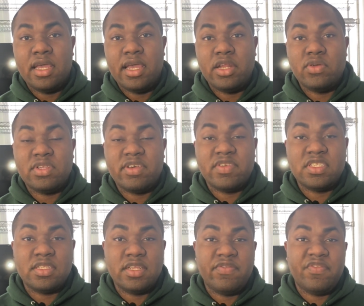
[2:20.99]
I don't have a
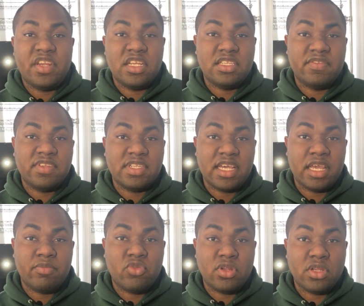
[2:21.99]
definitive
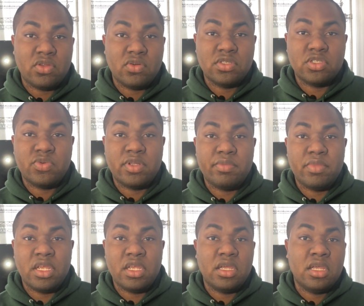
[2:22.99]
time when those will
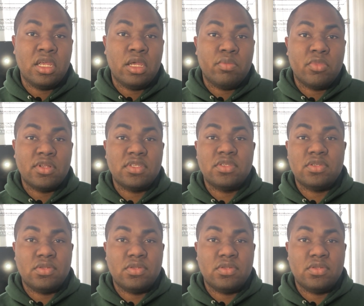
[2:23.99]
be, but